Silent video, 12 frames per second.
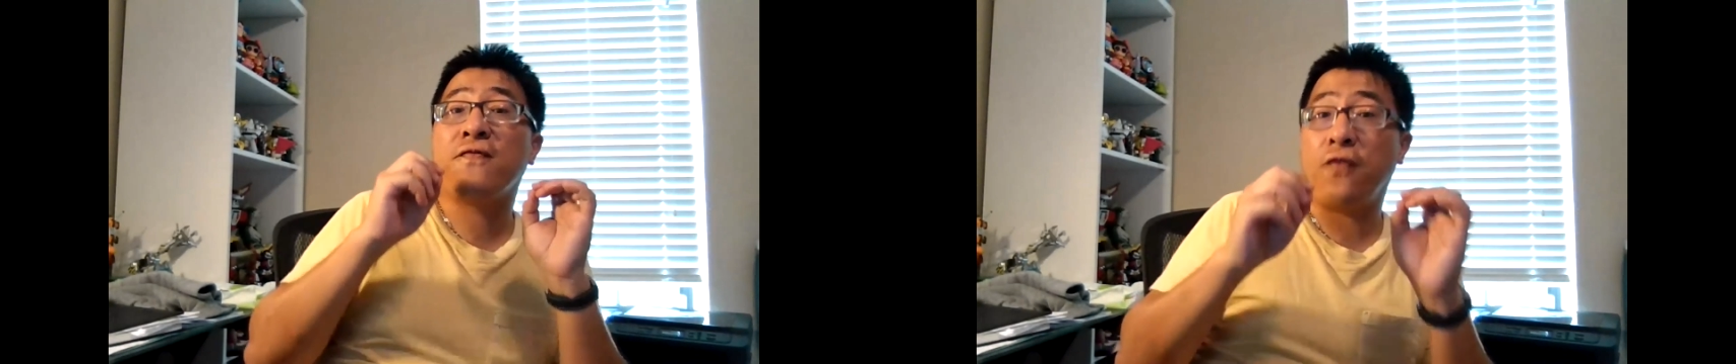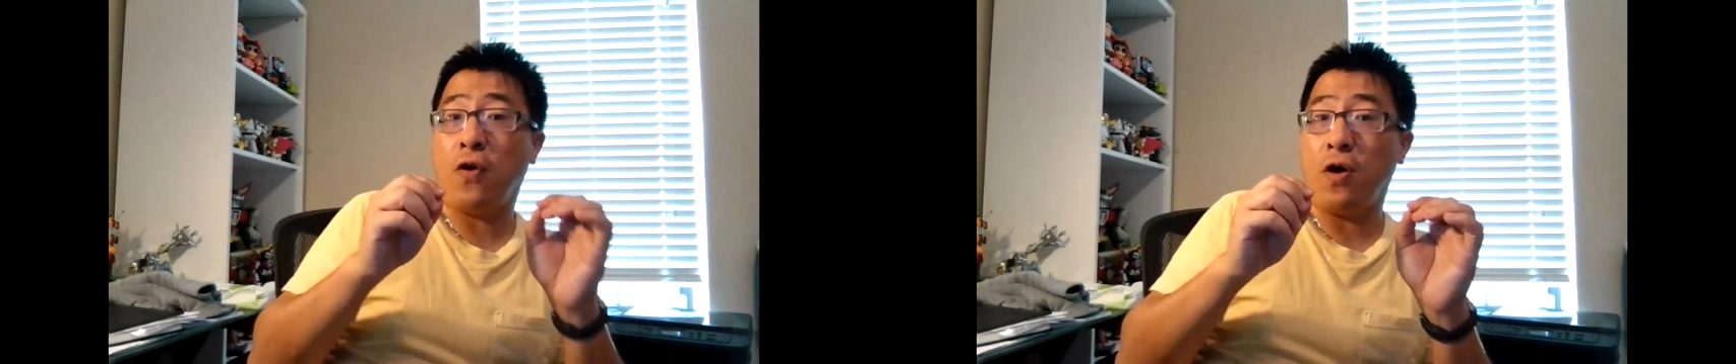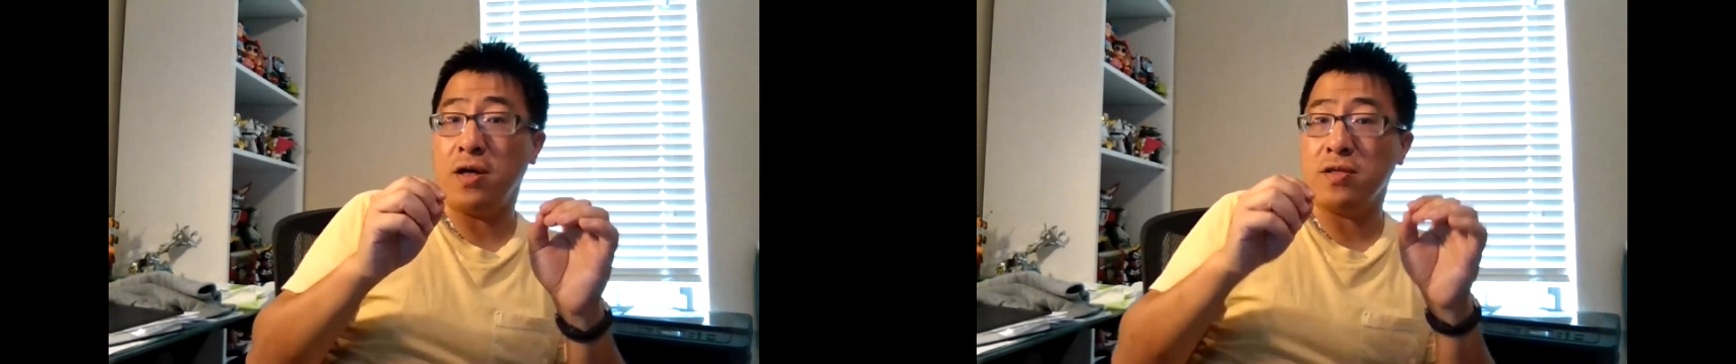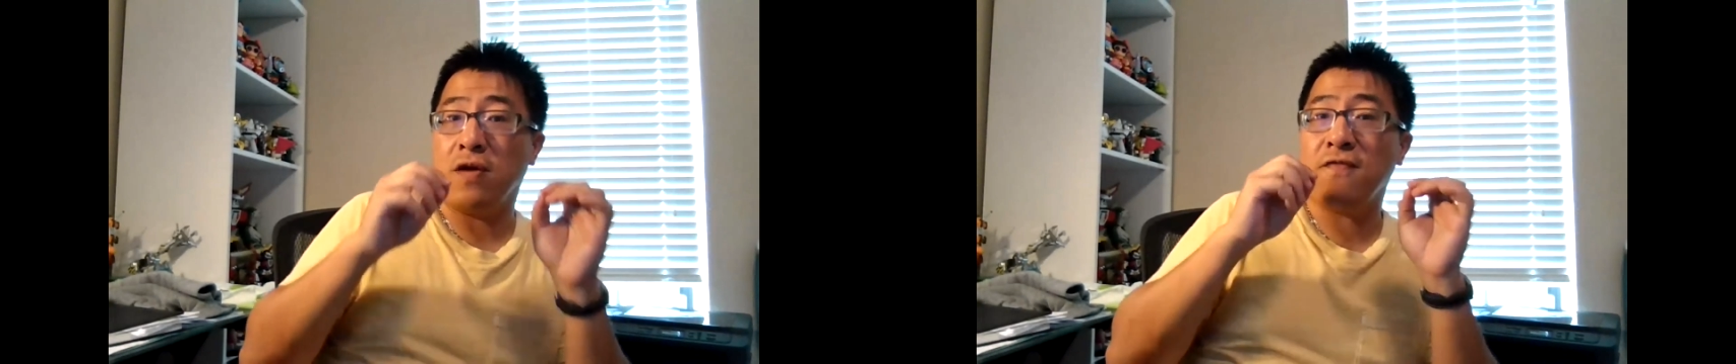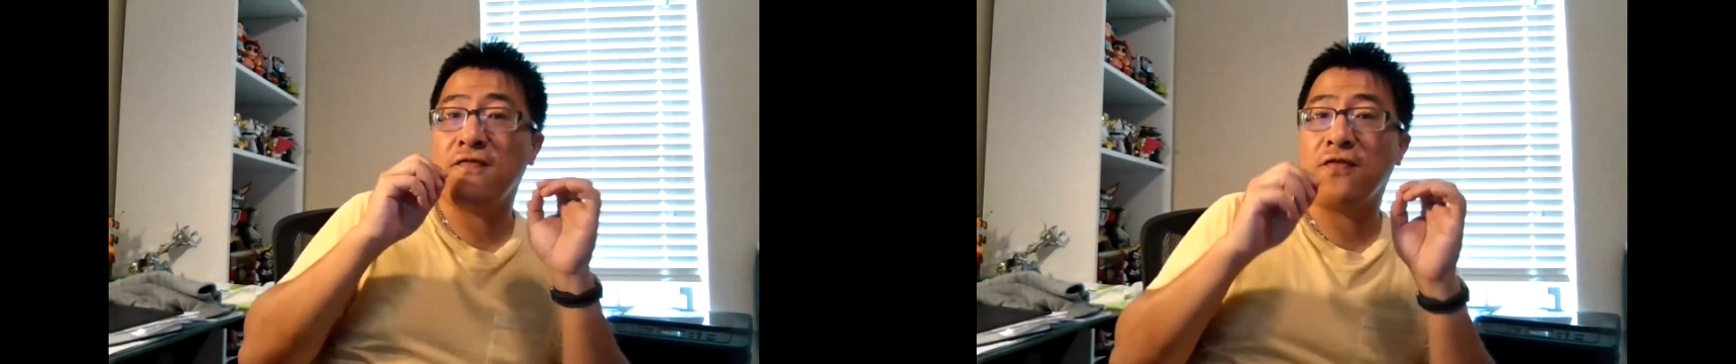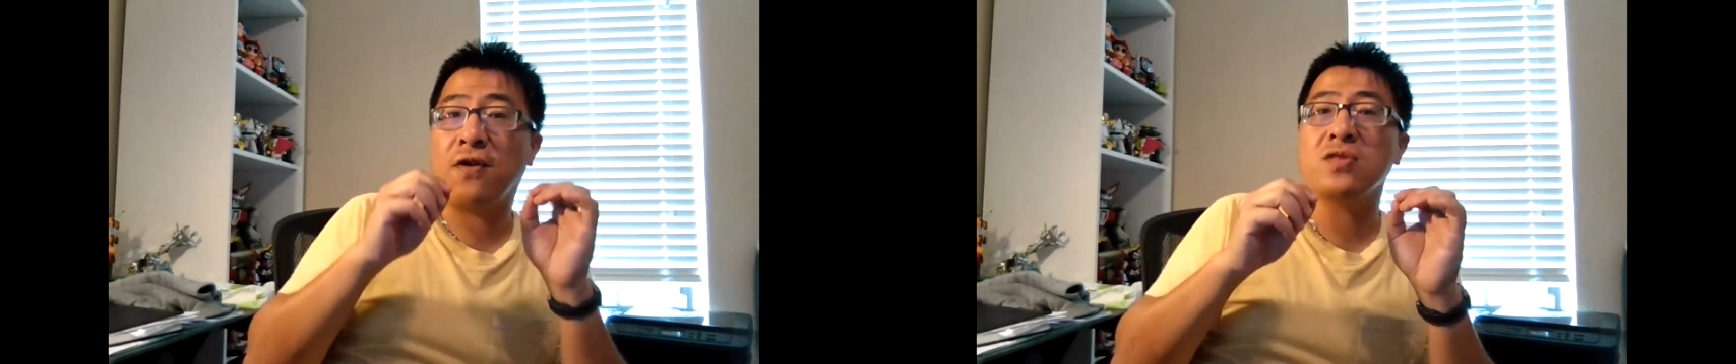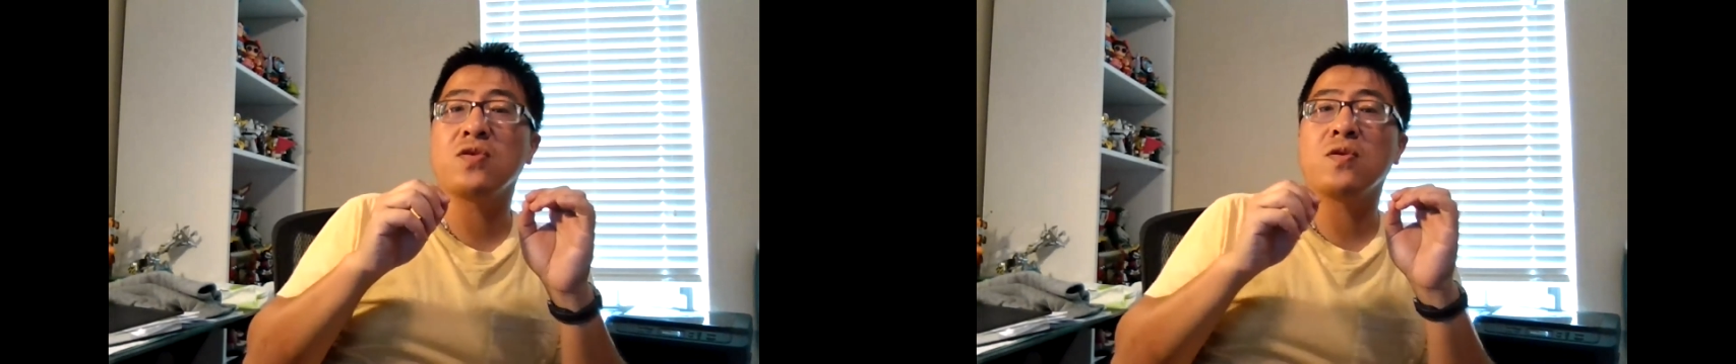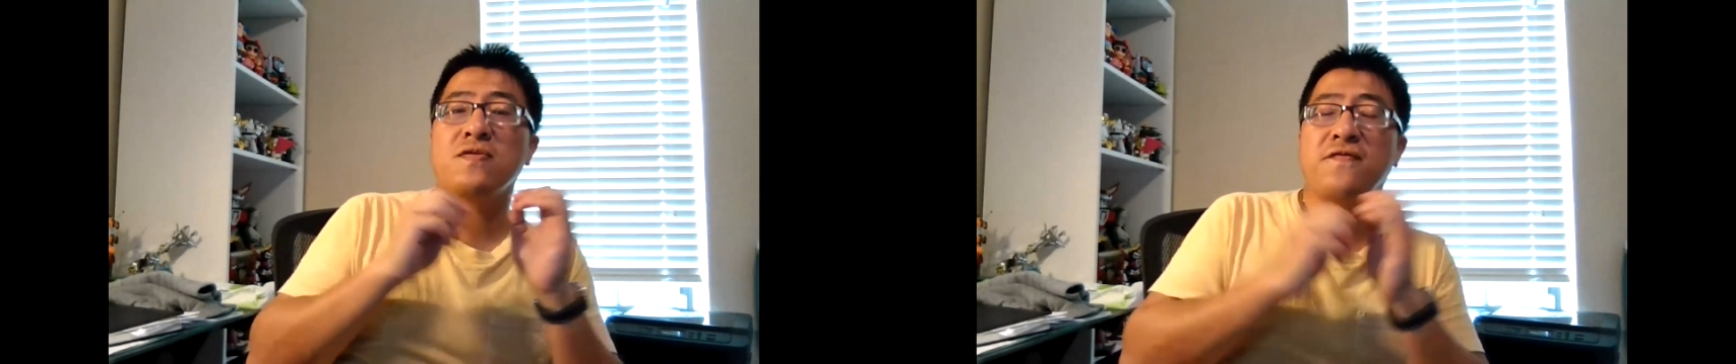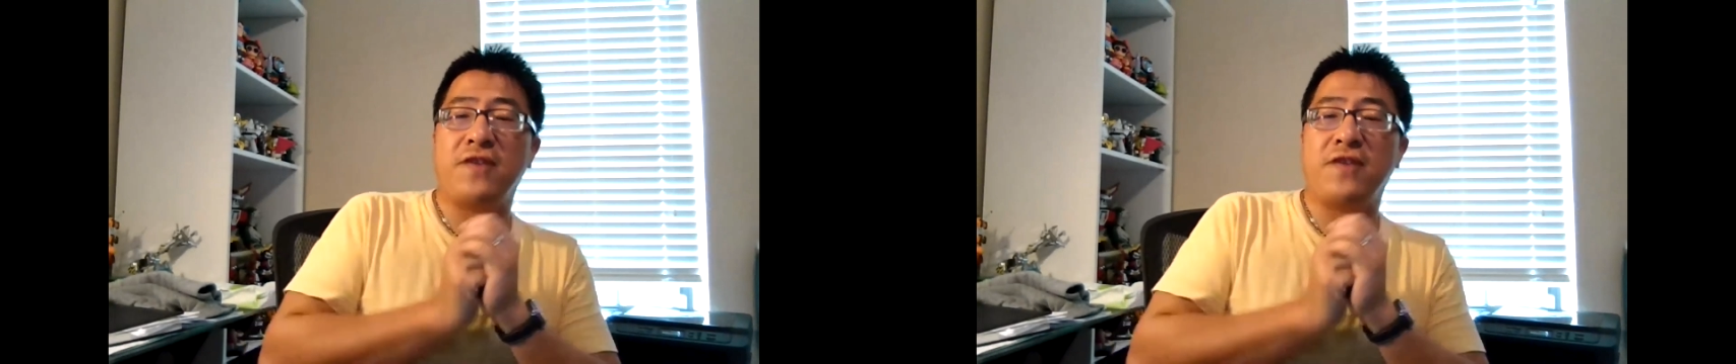fraud or fraudulent